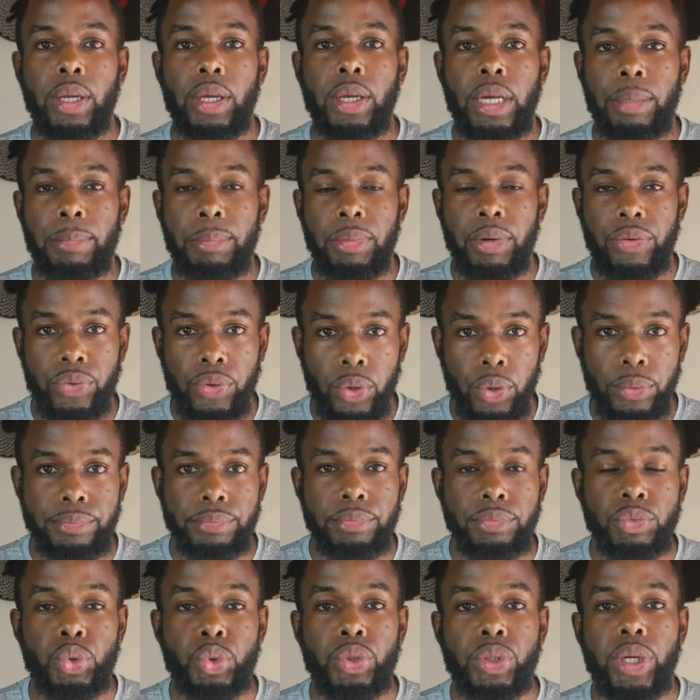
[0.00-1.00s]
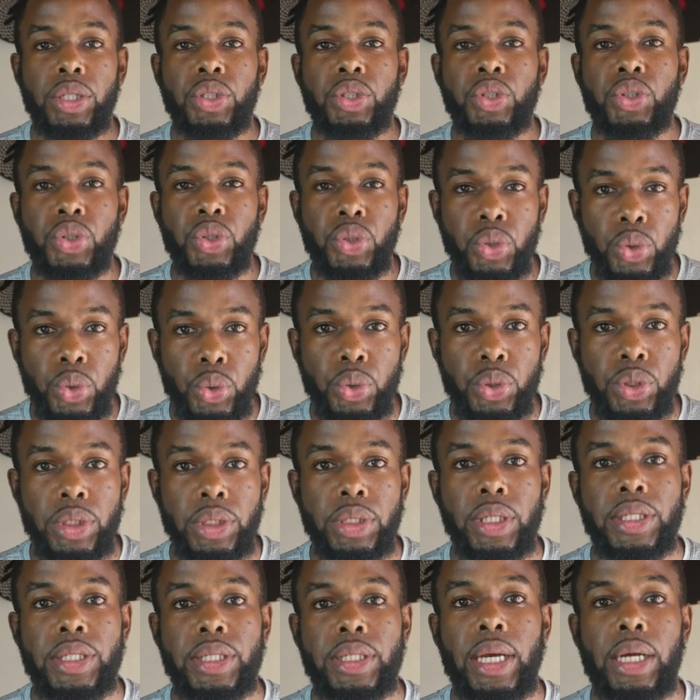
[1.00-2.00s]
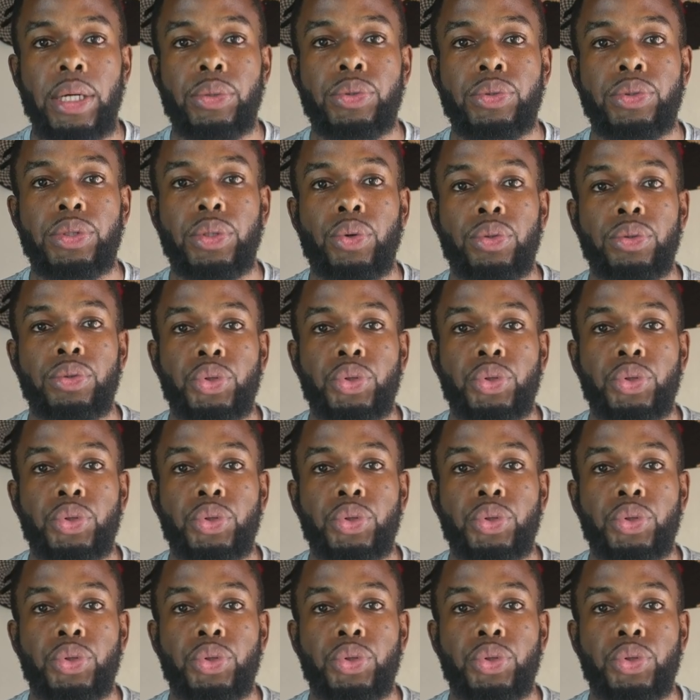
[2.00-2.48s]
Number four, you get huge discounts on